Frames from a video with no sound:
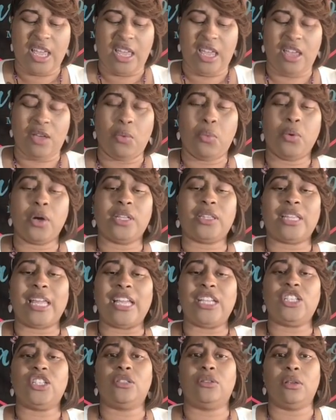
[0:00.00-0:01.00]
And what
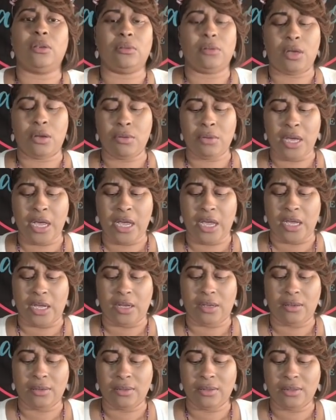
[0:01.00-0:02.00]
they,
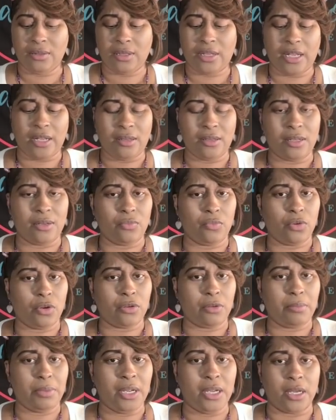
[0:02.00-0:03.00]
okay, they didn't
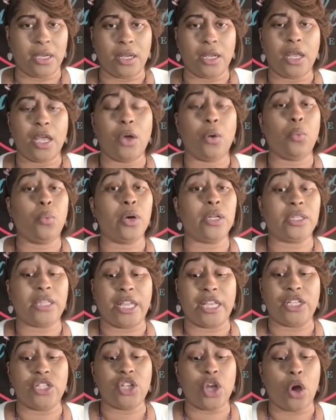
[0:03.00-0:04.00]
want to be in. And what
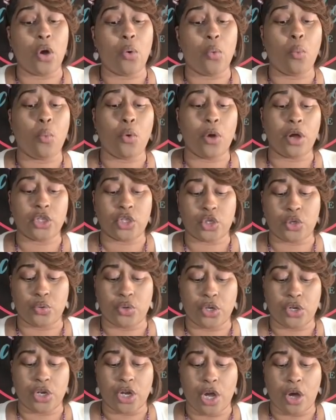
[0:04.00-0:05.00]
they don't want you
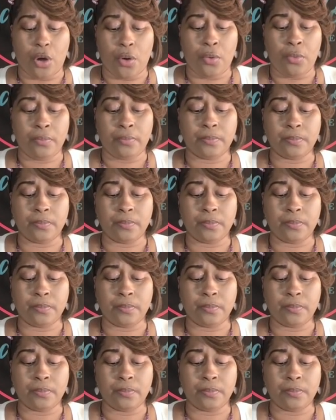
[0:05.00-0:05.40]
to know